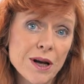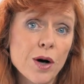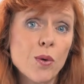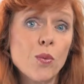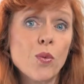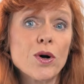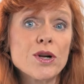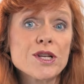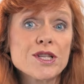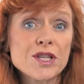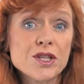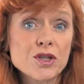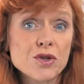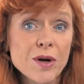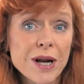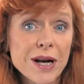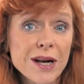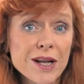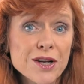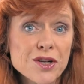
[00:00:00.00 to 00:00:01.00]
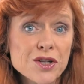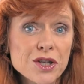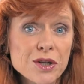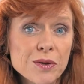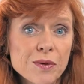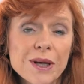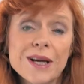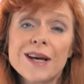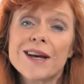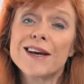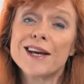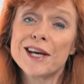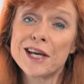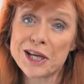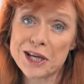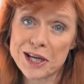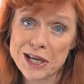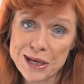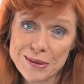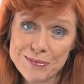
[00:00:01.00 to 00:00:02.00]
And what does adrenaline do?
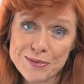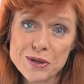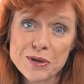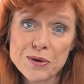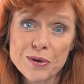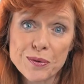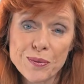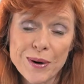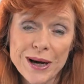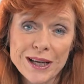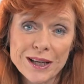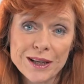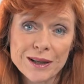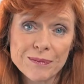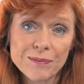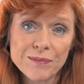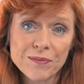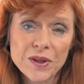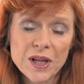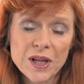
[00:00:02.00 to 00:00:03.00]
It keeps you awake.